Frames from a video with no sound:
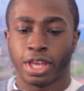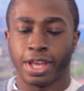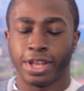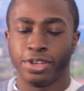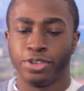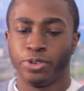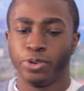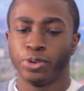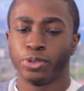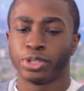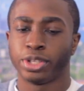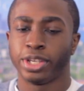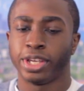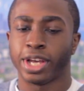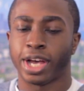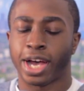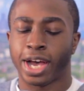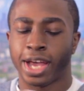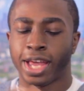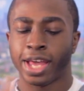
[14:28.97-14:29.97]
And
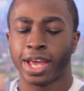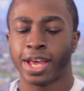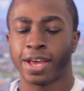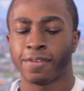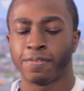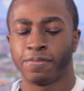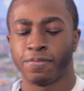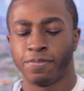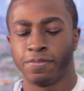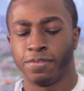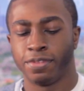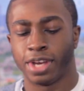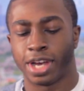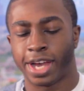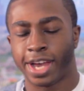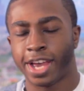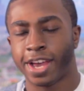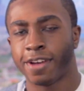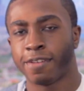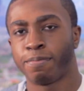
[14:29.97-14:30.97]
usually I have
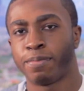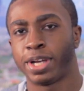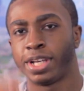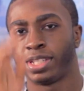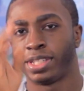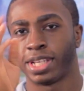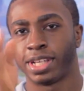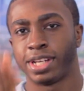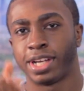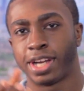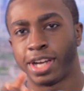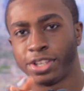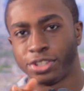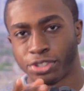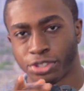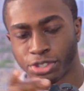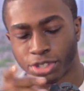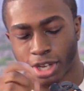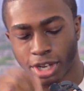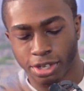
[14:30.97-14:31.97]
my
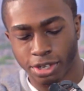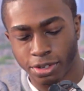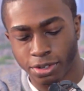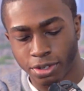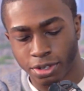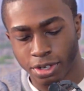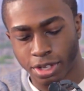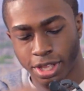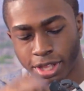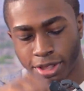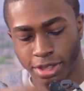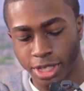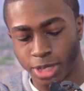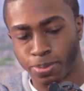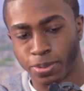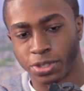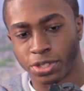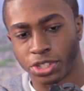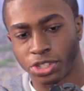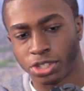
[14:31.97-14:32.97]
Sennnheiser shotgun in this
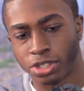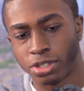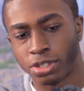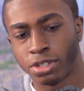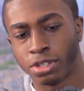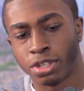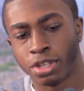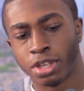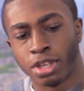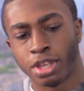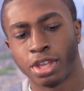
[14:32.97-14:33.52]
position,